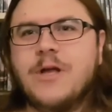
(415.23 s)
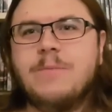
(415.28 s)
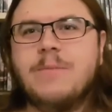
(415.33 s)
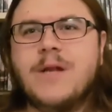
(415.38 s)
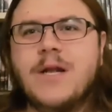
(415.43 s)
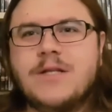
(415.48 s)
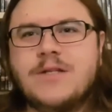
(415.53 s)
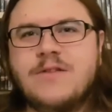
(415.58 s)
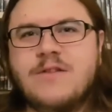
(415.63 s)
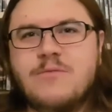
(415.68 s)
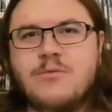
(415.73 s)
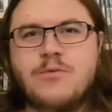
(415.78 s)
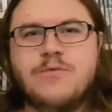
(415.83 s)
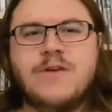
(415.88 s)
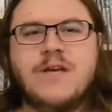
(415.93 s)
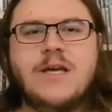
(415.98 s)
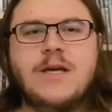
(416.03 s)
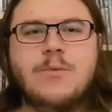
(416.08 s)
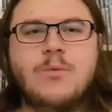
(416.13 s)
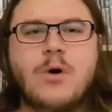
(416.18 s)
40 minutes of
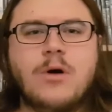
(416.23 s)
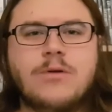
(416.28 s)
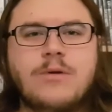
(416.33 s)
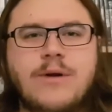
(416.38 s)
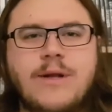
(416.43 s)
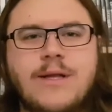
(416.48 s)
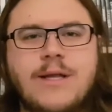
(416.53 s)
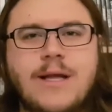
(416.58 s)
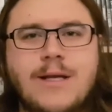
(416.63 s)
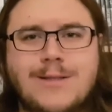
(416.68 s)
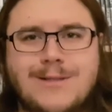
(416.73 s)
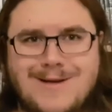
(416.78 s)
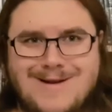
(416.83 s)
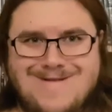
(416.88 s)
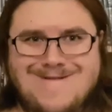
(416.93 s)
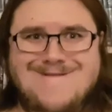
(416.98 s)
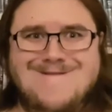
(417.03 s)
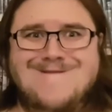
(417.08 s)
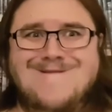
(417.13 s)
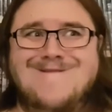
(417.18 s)
the movie, he walked around like
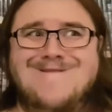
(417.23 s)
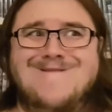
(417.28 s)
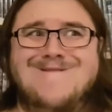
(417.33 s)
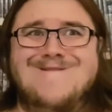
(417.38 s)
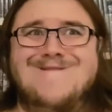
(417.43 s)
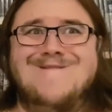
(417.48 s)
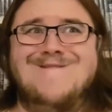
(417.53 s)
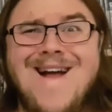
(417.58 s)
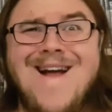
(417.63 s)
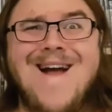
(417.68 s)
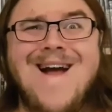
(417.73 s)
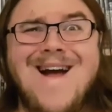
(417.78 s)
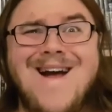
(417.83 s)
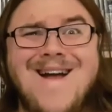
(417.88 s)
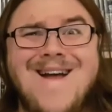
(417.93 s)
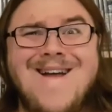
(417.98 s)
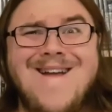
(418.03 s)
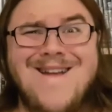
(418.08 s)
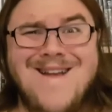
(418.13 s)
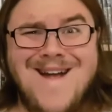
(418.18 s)
this.
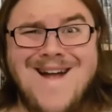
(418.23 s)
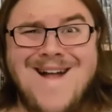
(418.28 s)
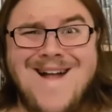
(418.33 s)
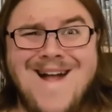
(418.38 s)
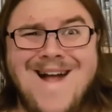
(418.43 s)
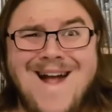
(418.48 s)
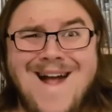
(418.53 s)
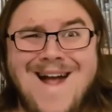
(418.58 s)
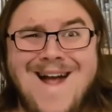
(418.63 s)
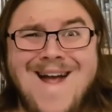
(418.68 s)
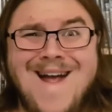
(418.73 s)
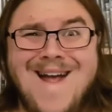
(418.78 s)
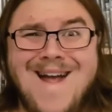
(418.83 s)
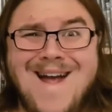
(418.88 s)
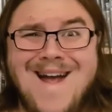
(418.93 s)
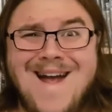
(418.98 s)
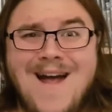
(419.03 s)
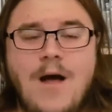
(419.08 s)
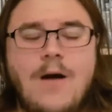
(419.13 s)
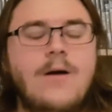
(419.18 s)
Yeah,
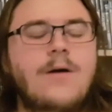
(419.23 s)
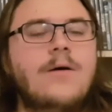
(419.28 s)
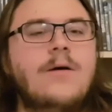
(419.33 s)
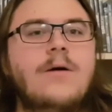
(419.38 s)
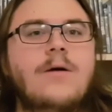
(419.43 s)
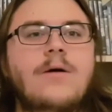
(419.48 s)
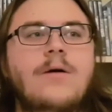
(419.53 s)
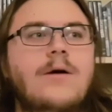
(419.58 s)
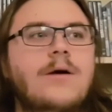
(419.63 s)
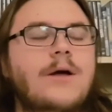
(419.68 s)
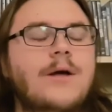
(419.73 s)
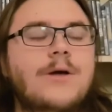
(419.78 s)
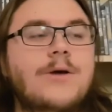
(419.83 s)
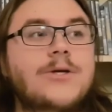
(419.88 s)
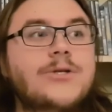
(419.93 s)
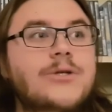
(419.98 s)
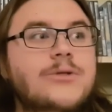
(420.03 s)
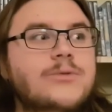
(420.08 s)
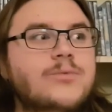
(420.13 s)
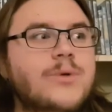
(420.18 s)
yeah, yeah.
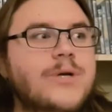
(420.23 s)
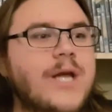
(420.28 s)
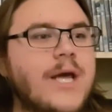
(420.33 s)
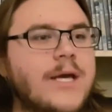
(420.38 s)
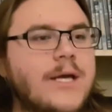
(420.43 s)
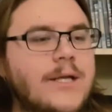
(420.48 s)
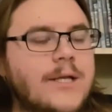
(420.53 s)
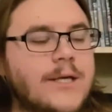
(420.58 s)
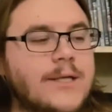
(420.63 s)
It's just